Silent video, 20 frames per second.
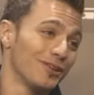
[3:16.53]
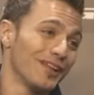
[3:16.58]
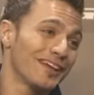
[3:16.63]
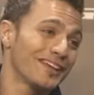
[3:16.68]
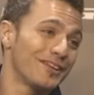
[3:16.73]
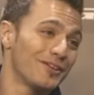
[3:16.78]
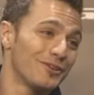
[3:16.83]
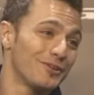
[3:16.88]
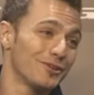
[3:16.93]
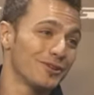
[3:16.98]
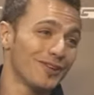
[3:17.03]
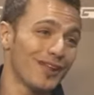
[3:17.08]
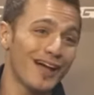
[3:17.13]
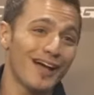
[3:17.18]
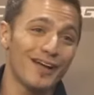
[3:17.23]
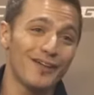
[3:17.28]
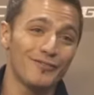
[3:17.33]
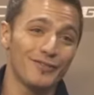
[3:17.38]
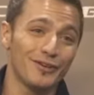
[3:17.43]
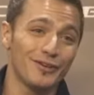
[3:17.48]
lucky you're
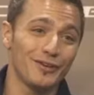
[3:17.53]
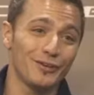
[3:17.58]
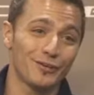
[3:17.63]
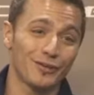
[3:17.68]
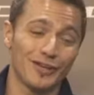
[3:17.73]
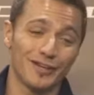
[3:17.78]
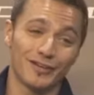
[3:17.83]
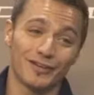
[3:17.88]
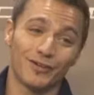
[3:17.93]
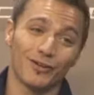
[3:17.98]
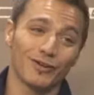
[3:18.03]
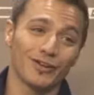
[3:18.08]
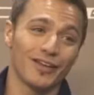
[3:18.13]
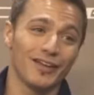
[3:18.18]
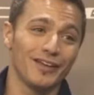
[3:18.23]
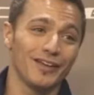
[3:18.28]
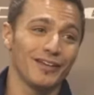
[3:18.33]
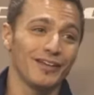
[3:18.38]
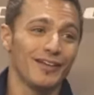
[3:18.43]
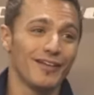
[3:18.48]
alive, and you're like,
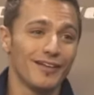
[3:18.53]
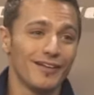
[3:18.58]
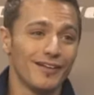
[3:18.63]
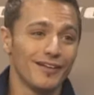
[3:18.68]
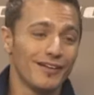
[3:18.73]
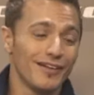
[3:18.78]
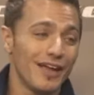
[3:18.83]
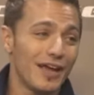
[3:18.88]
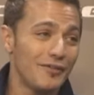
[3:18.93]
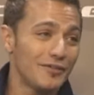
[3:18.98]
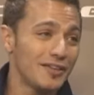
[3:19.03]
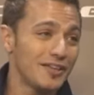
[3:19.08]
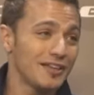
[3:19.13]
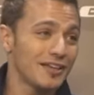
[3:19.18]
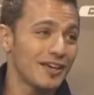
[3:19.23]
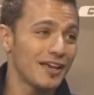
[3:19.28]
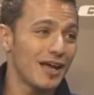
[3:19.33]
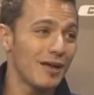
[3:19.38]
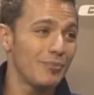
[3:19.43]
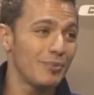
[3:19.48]
okay, everything
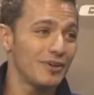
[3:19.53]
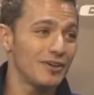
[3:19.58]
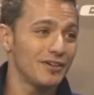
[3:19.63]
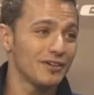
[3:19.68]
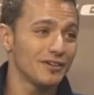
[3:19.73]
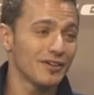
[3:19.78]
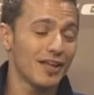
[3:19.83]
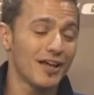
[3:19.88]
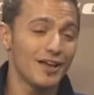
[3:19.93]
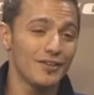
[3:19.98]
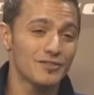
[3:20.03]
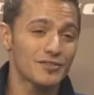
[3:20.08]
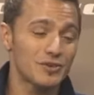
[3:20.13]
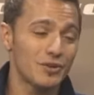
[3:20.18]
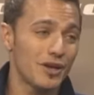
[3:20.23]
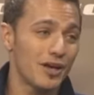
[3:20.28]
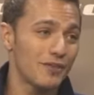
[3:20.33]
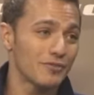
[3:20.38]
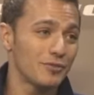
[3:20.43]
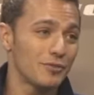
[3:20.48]
can happen in life, so
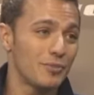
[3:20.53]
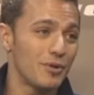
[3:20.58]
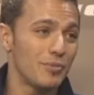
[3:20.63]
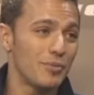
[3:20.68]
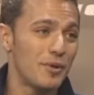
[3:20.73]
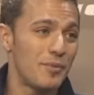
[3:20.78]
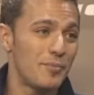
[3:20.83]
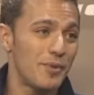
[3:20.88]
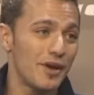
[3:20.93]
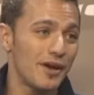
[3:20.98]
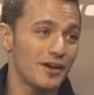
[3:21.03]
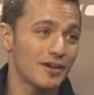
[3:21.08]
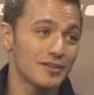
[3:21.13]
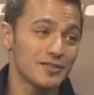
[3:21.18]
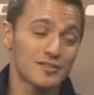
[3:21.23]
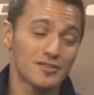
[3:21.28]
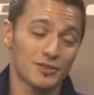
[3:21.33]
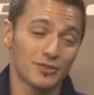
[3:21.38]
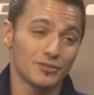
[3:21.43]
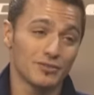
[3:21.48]
you have to be prepared.
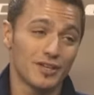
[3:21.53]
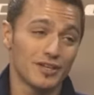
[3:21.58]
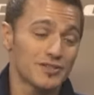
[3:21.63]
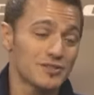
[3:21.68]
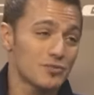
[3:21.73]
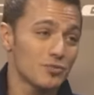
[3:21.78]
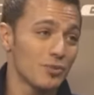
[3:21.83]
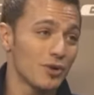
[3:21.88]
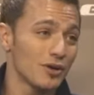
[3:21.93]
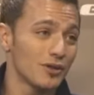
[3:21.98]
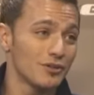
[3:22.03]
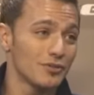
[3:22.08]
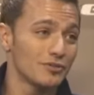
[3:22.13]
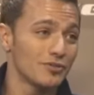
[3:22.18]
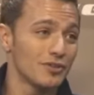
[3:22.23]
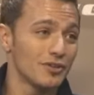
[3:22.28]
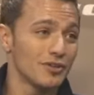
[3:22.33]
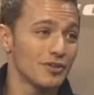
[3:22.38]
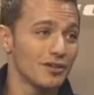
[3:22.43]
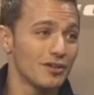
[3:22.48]
So that's one
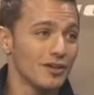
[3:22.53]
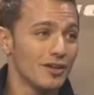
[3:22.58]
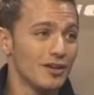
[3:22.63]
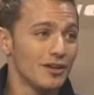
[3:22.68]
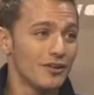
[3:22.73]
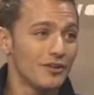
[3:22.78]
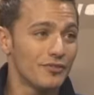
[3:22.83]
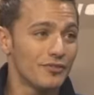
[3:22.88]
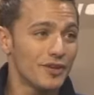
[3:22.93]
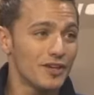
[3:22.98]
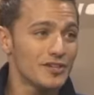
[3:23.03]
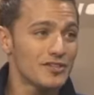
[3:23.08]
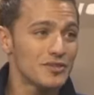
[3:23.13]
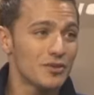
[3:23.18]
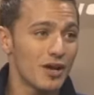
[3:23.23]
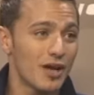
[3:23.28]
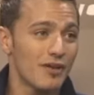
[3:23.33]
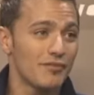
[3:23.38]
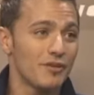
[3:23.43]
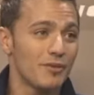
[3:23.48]
of the, the things
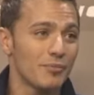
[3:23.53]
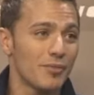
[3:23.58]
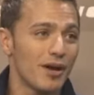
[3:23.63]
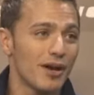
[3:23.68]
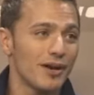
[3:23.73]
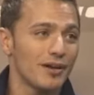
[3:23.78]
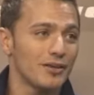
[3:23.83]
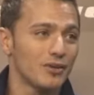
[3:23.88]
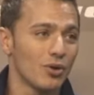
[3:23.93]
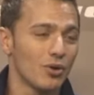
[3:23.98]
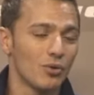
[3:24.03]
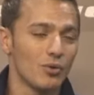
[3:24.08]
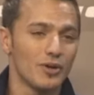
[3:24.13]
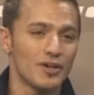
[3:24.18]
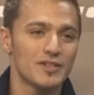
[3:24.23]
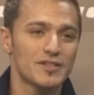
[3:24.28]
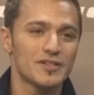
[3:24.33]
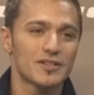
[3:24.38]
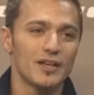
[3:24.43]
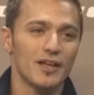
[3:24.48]
you have in mind
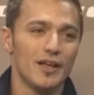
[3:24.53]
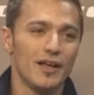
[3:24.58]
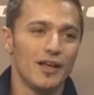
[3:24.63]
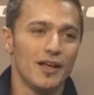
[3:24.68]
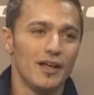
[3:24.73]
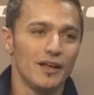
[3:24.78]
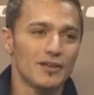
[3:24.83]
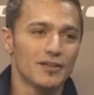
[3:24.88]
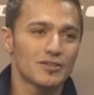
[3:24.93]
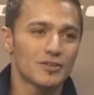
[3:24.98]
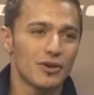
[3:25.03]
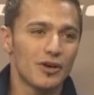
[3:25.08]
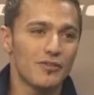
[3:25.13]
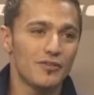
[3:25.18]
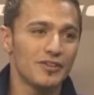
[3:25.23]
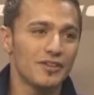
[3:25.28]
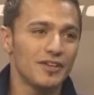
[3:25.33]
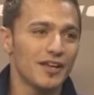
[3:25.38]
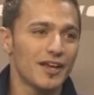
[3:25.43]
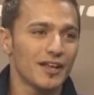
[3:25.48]
always. So
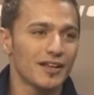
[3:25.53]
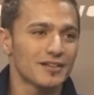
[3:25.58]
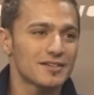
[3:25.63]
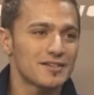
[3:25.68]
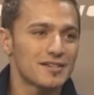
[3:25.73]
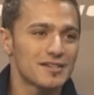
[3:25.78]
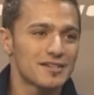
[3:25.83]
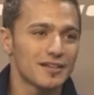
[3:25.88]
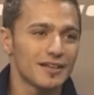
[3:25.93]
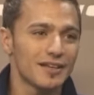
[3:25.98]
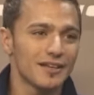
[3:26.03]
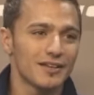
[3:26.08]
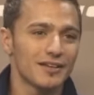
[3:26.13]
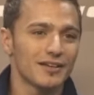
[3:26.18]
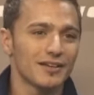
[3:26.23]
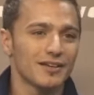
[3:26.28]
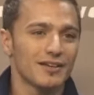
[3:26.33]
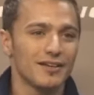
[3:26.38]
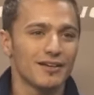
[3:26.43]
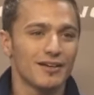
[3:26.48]
everything else is like
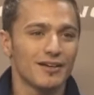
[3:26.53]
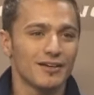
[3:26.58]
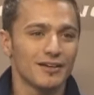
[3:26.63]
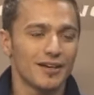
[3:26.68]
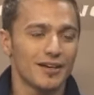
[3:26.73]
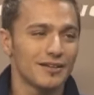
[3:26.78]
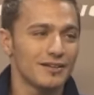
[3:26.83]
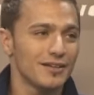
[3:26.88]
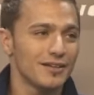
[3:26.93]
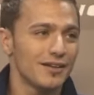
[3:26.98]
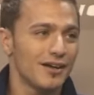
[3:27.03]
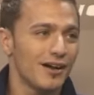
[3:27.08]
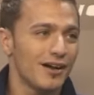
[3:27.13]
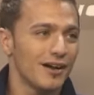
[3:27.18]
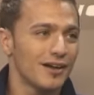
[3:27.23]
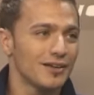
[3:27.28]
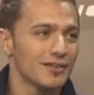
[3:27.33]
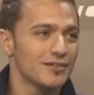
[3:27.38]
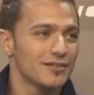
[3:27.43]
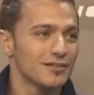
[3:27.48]
uh, not that
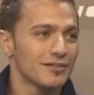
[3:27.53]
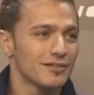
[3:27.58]
hard.